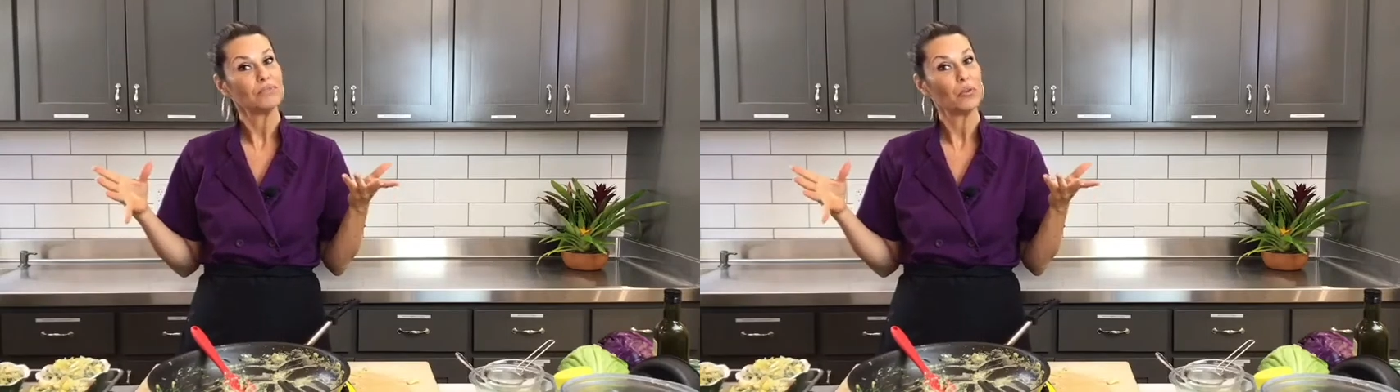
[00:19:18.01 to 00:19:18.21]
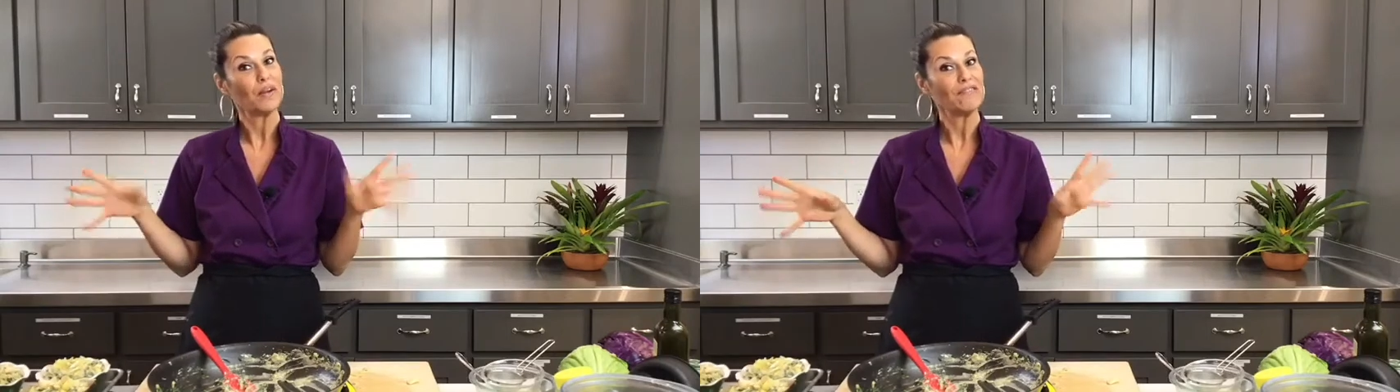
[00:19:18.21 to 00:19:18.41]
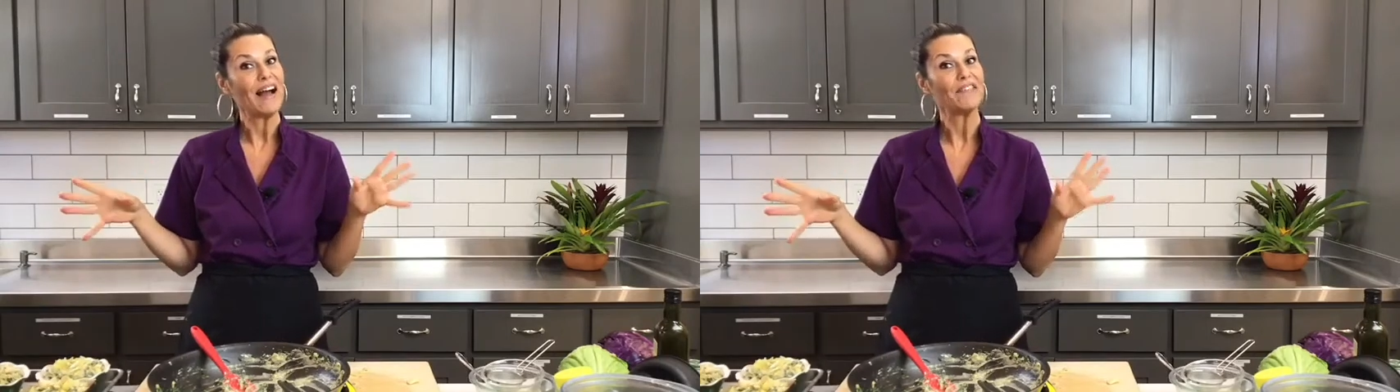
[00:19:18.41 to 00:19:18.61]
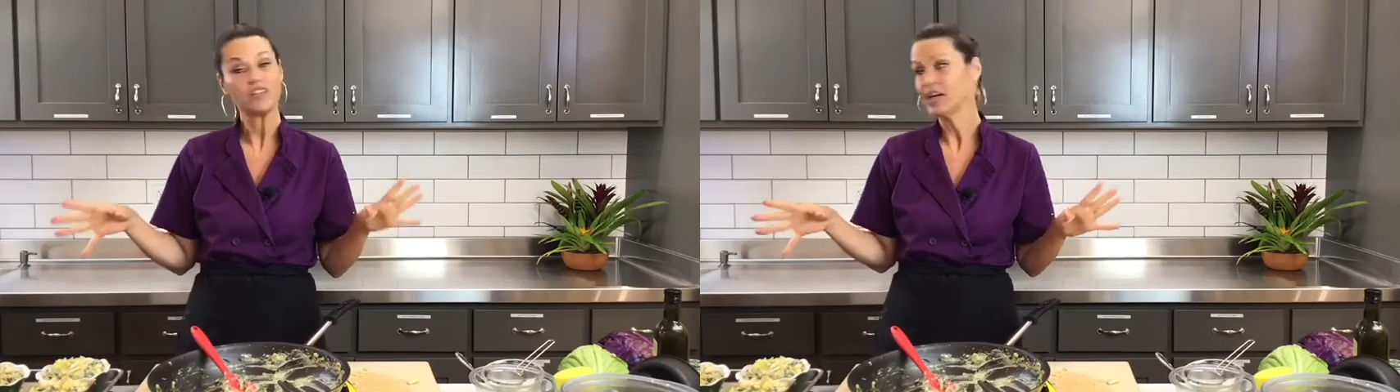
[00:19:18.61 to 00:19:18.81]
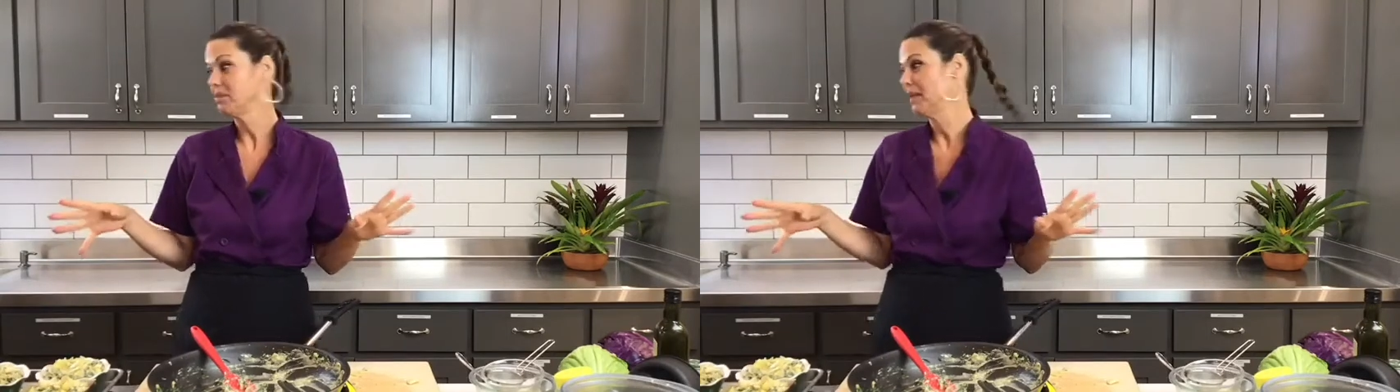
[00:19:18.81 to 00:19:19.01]

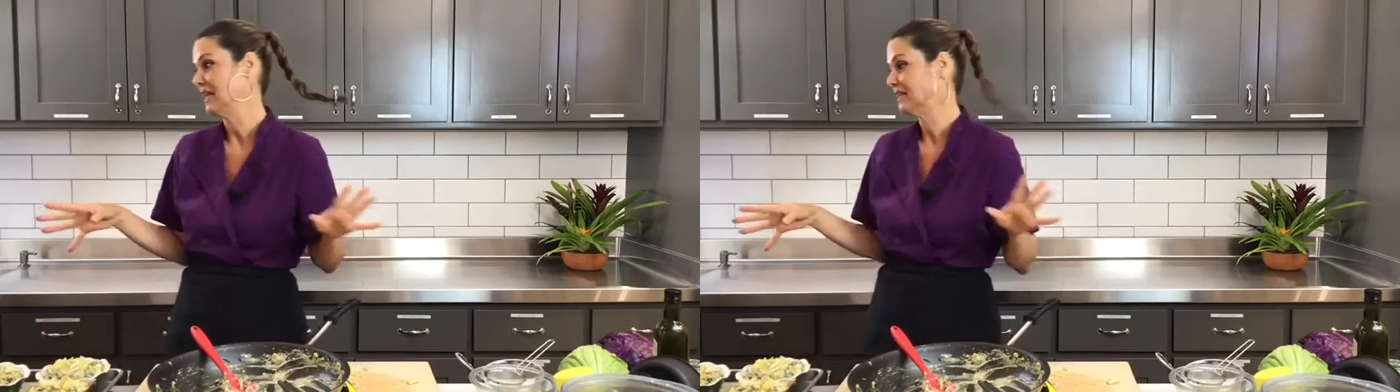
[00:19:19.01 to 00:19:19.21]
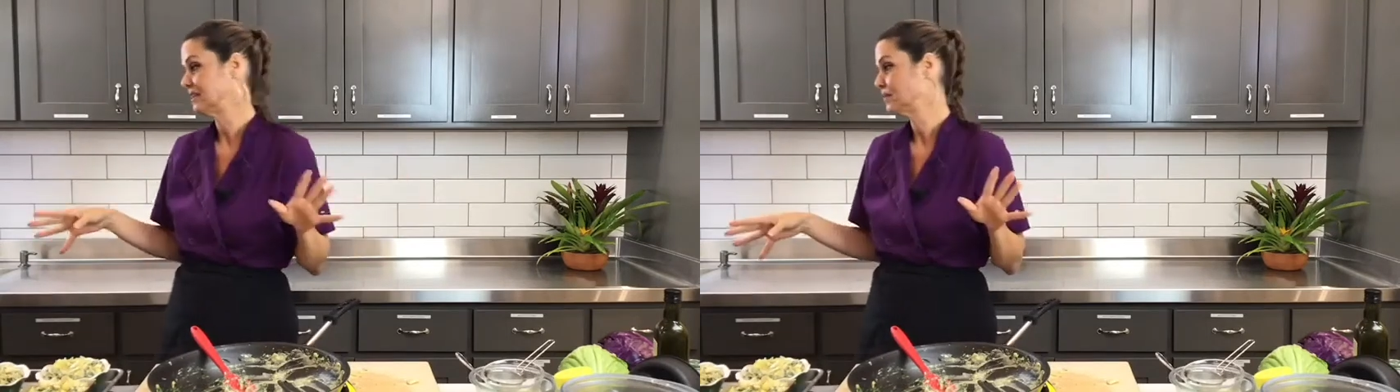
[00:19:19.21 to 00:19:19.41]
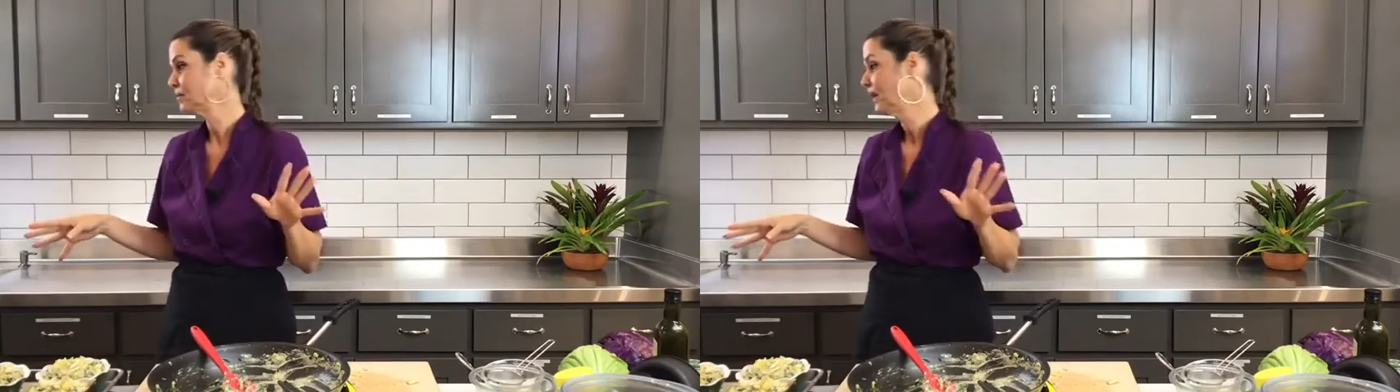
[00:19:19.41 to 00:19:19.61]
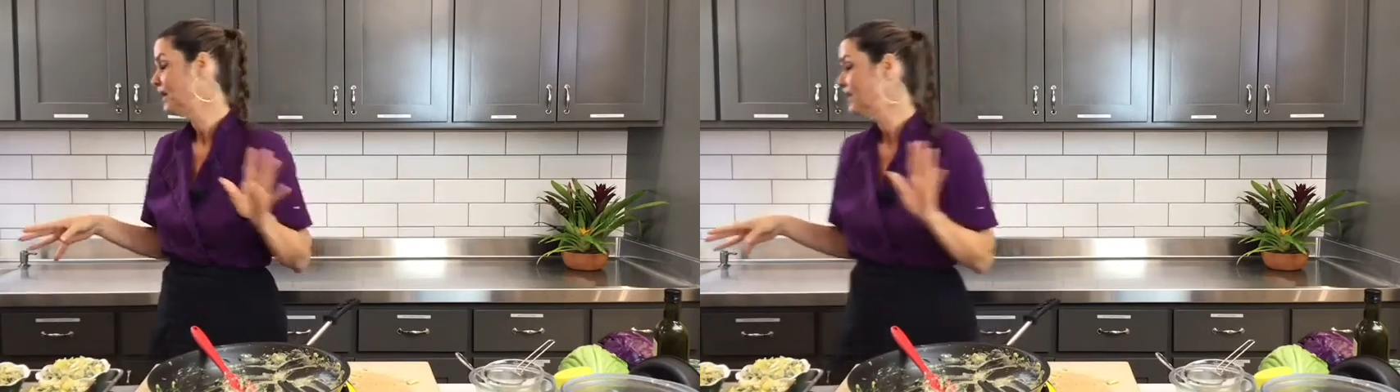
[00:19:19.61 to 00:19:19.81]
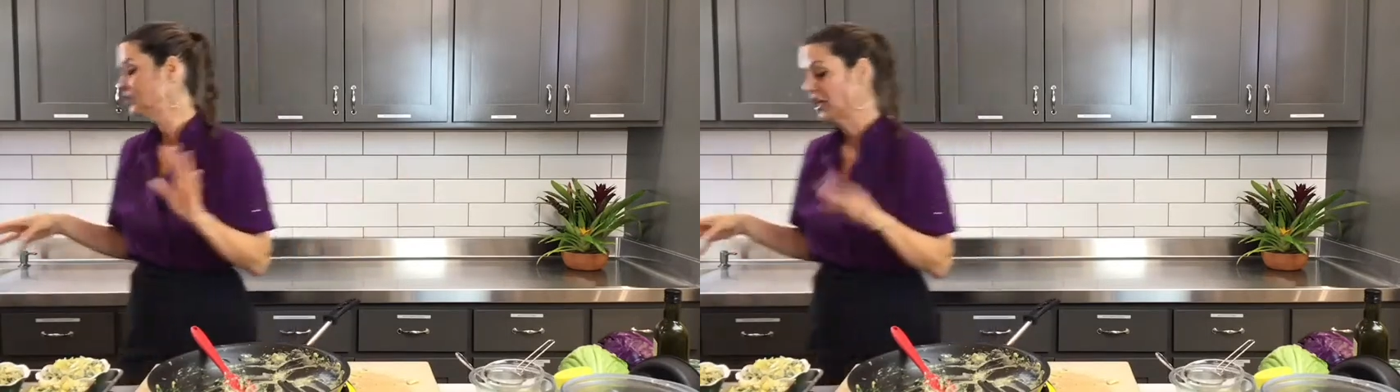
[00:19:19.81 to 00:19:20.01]
25-30 minutes. So